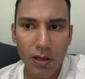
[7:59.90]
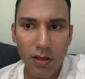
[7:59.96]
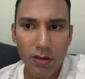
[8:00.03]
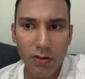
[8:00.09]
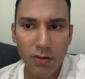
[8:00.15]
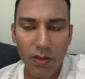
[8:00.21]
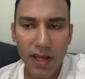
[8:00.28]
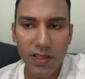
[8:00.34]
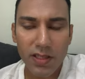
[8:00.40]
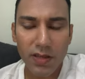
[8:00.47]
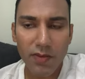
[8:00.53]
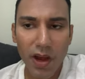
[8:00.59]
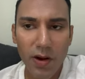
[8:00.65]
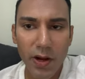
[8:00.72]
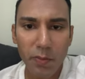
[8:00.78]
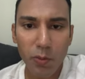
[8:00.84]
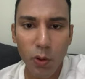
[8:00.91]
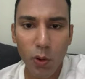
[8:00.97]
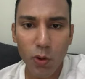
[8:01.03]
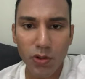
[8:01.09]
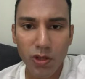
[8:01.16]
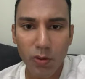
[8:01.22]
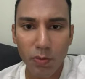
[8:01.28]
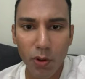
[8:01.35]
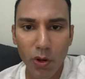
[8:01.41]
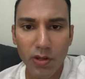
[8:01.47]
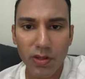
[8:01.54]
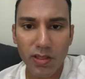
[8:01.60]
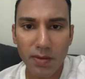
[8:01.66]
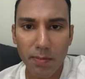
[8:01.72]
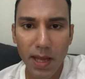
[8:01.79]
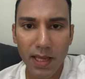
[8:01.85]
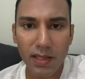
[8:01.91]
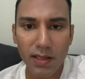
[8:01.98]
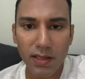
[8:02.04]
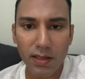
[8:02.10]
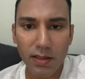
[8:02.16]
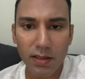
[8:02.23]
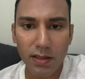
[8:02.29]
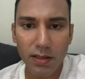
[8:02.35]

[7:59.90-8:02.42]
So that's a very important point to make